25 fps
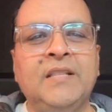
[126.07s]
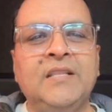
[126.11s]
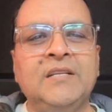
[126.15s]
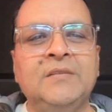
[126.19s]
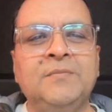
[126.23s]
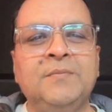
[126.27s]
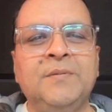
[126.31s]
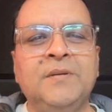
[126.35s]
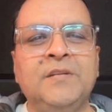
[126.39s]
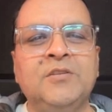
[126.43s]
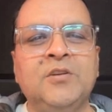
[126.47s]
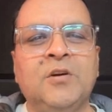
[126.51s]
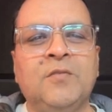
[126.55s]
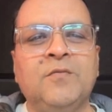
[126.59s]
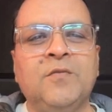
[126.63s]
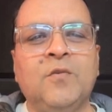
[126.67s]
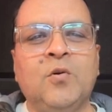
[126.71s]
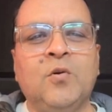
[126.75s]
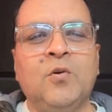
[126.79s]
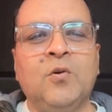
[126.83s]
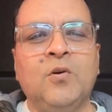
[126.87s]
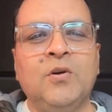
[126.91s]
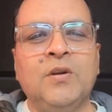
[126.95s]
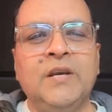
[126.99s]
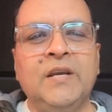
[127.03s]
this piece of
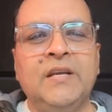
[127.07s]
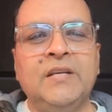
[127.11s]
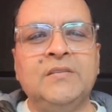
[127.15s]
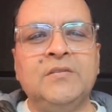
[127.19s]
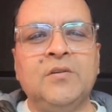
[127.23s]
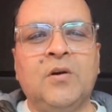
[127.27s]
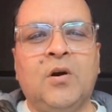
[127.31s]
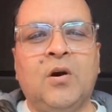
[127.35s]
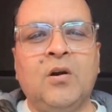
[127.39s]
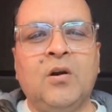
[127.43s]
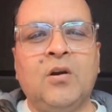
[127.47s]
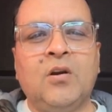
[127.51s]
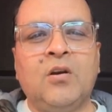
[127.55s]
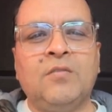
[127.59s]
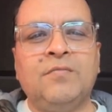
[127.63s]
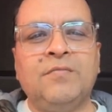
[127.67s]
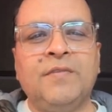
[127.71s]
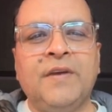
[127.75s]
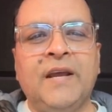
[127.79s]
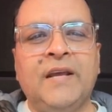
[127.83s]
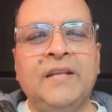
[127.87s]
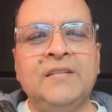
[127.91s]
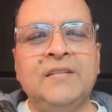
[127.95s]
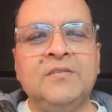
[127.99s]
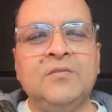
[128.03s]
code is order
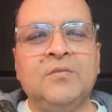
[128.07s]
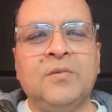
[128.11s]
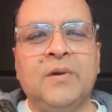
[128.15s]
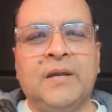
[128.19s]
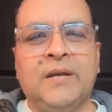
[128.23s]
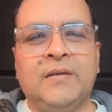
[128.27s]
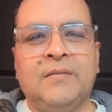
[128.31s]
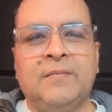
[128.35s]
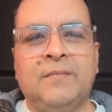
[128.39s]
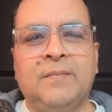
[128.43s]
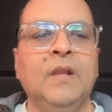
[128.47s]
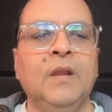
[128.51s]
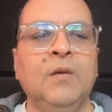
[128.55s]
of n square.